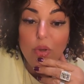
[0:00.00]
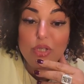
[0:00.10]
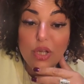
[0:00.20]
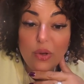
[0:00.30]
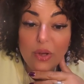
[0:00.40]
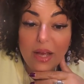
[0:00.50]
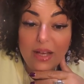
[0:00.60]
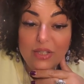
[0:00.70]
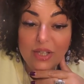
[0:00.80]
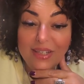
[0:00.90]
What's the
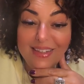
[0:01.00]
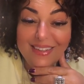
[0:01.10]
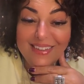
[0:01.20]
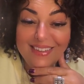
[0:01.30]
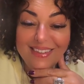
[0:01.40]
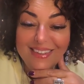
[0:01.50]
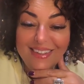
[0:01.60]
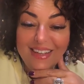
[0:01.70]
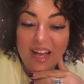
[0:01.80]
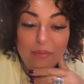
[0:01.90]
location?
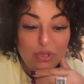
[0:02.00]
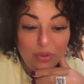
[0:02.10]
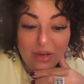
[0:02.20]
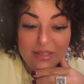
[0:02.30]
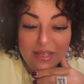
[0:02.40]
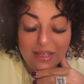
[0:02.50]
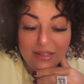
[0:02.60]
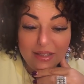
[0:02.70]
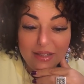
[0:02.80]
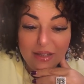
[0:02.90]
I'm sure I
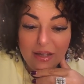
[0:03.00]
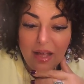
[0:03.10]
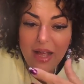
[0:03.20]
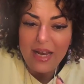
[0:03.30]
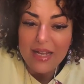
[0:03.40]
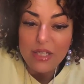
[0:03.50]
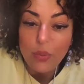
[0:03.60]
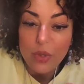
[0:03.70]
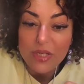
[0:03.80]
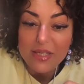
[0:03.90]
did. unless
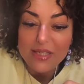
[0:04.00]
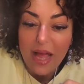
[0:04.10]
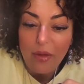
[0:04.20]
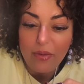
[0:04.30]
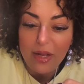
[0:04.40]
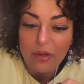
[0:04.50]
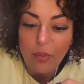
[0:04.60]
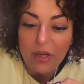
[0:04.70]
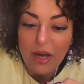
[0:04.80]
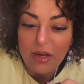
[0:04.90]
it was in
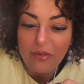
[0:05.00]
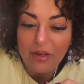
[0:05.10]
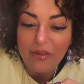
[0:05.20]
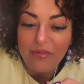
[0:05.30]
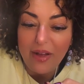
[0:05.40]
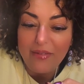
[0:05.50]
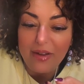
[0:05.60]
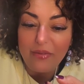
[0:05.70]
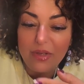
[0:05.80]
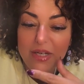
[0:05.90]
Southland 100 and
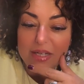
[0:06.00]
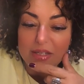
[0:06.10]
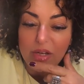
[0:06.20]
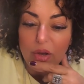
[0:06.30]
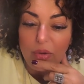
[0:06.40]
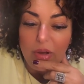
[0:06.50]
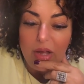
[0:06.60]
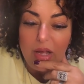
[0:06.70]
500 years ago.